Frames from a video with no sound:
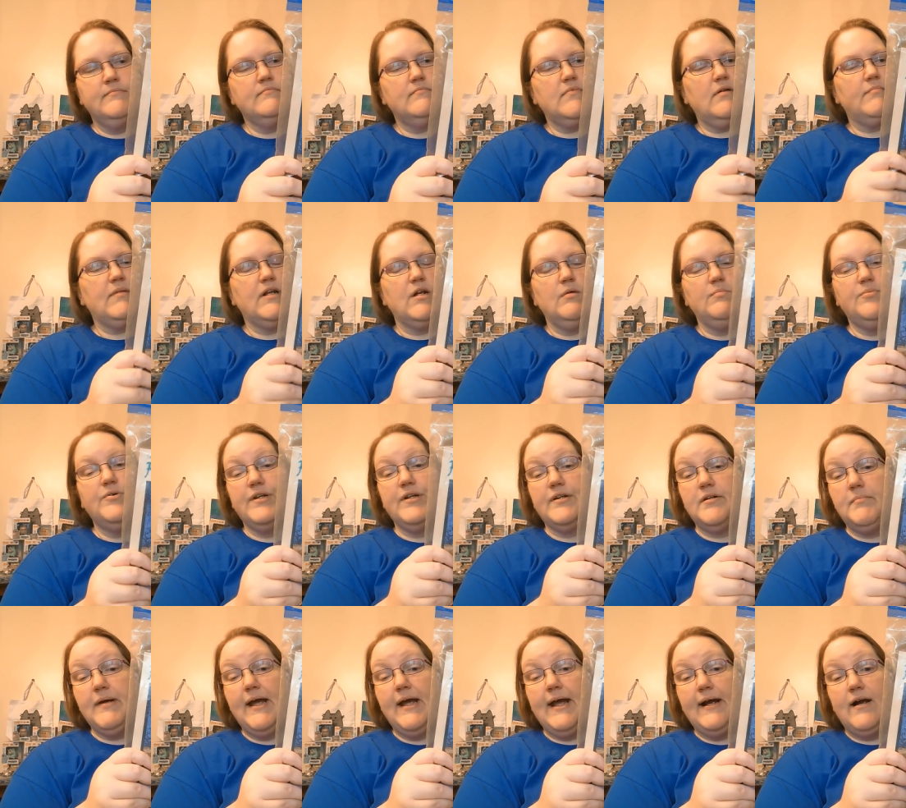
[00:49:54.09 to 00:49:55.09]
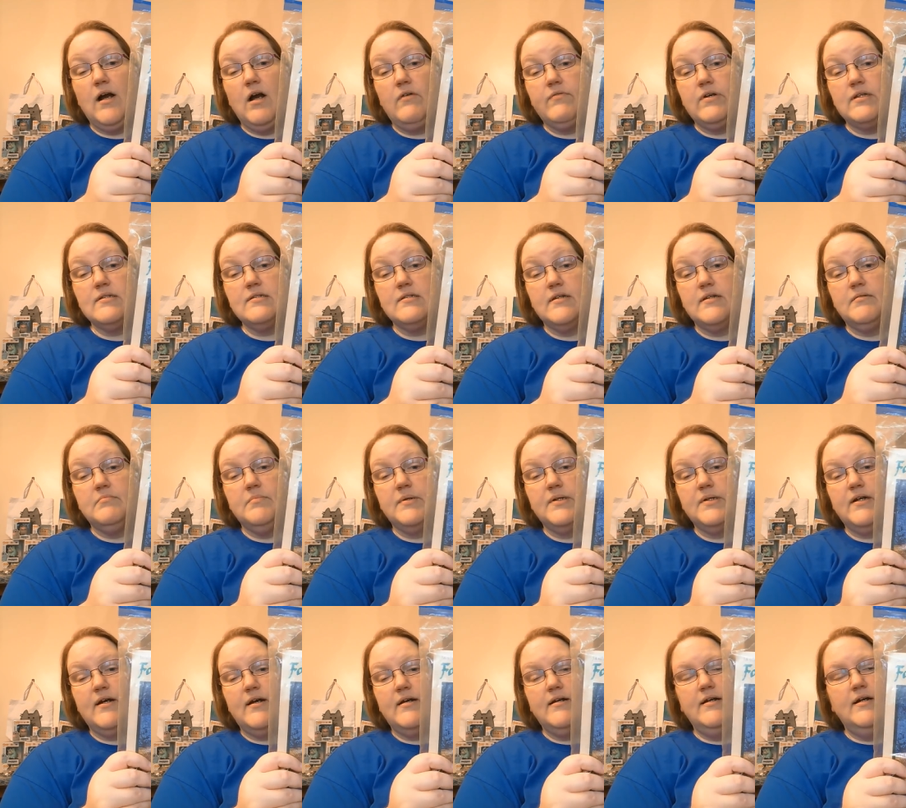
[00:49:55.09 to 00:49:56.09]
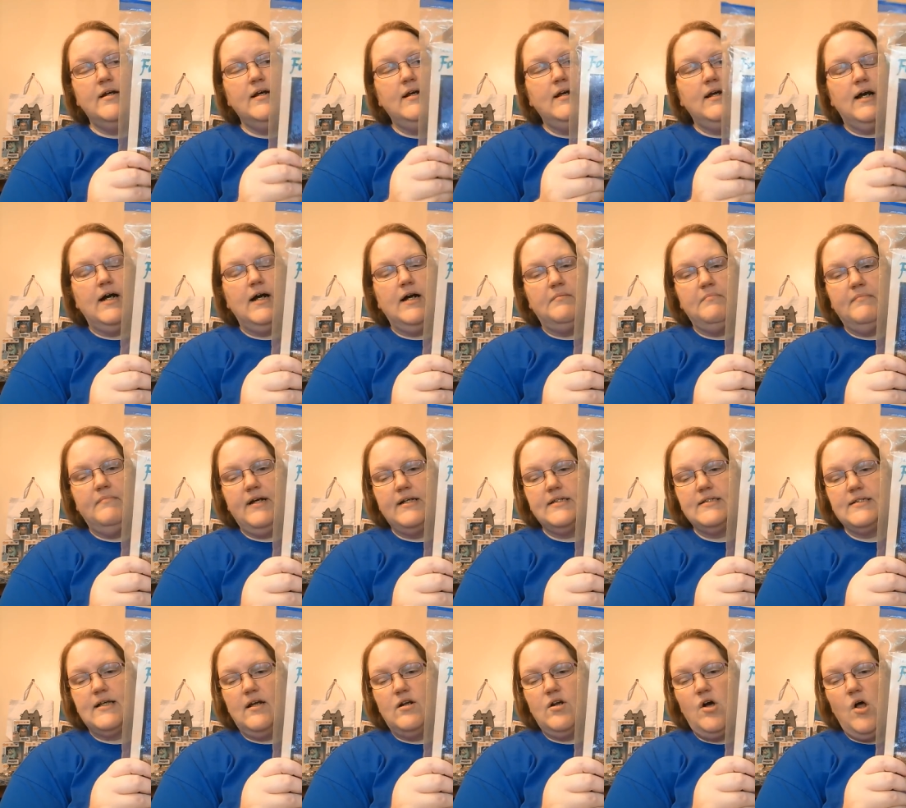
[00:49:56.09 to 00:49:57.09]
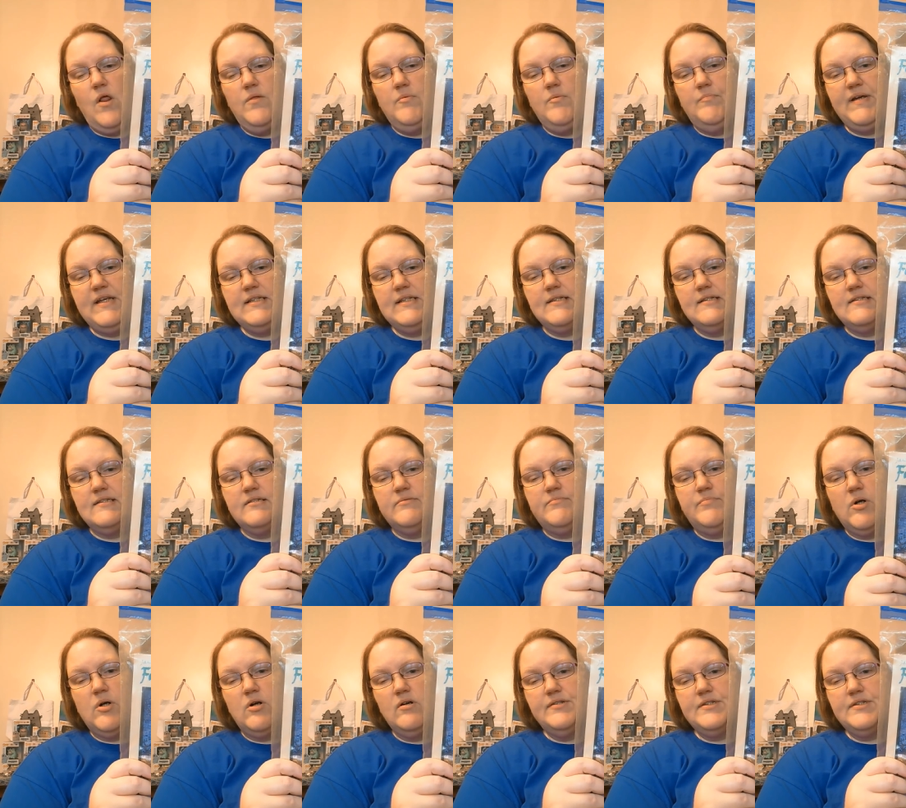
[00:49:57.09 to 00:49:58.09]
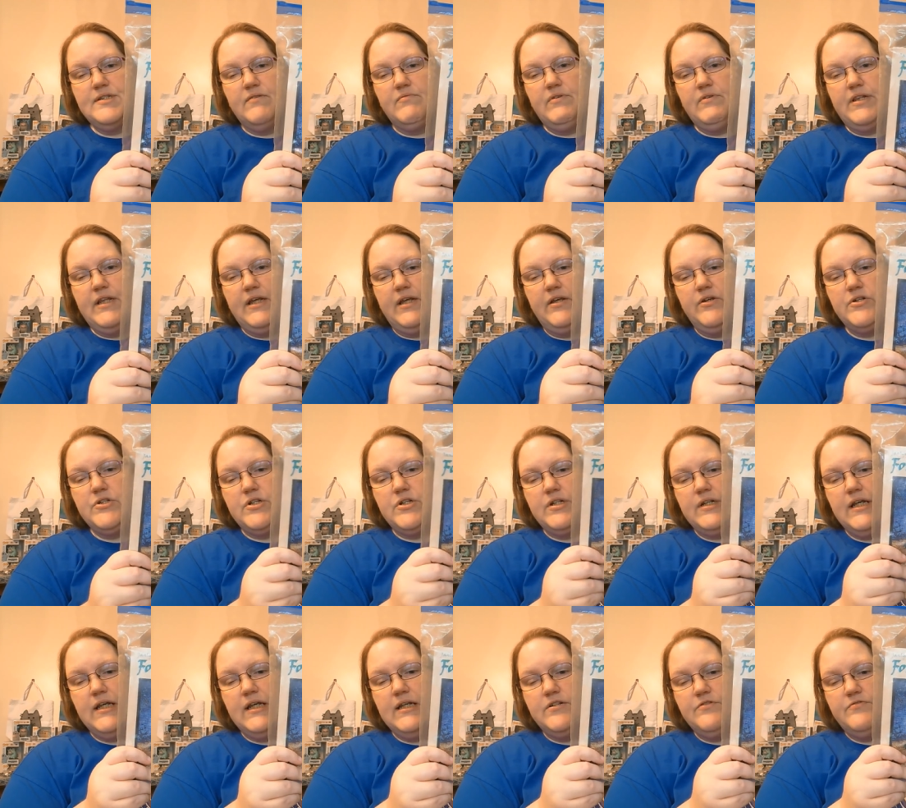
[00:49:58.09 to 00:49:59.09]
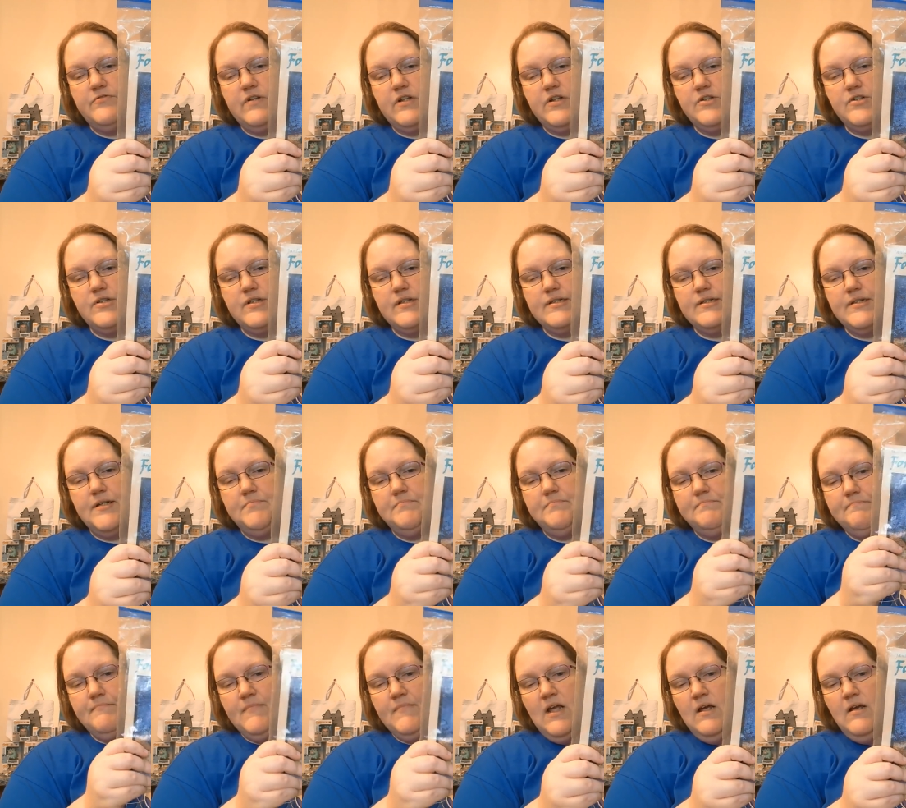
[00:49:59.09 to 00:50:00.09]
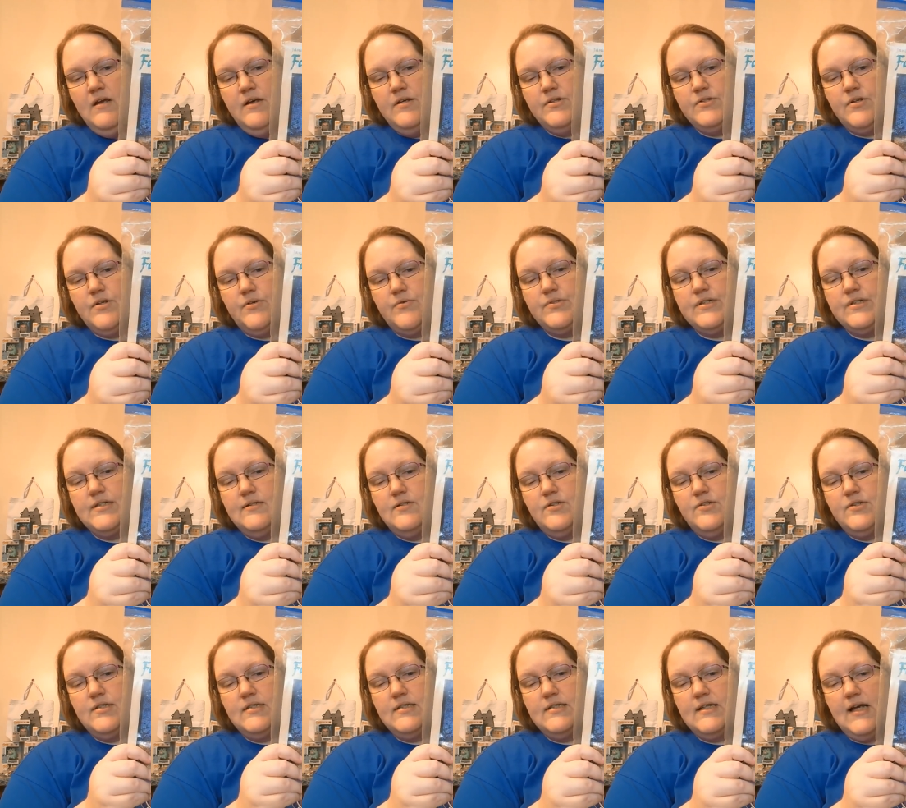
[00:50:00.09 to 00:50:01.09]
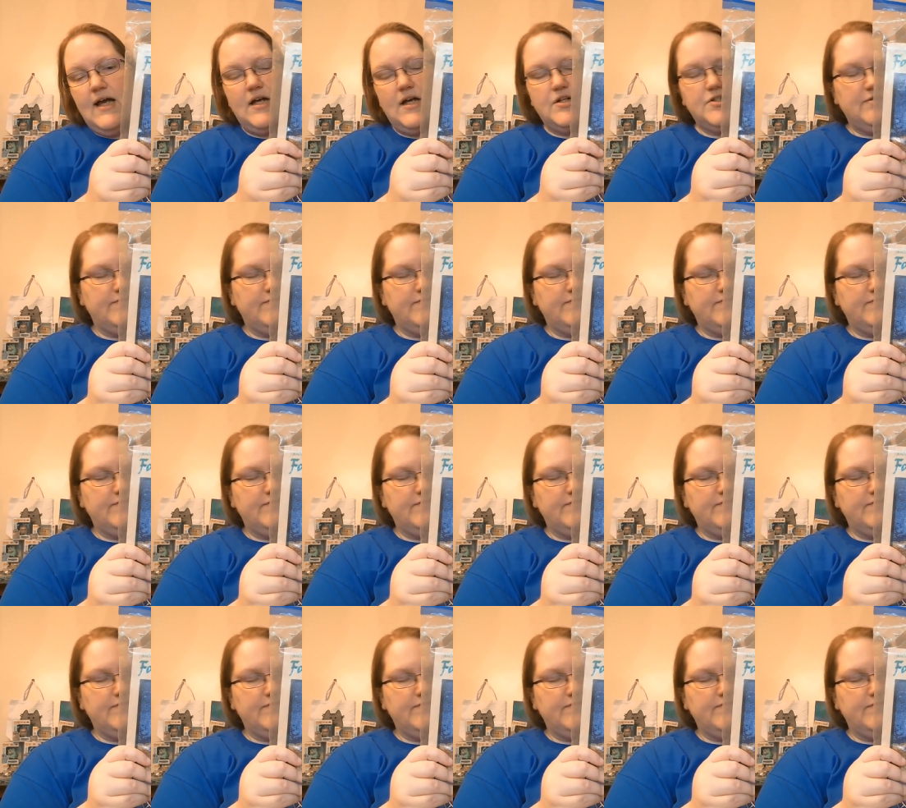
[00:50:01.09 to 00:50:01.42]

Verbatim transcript: I mean, I'll put it in a bag, obviously, but uh, um, it's got all the pieces and parts, everything you should need to finish this up. So stitch the stash if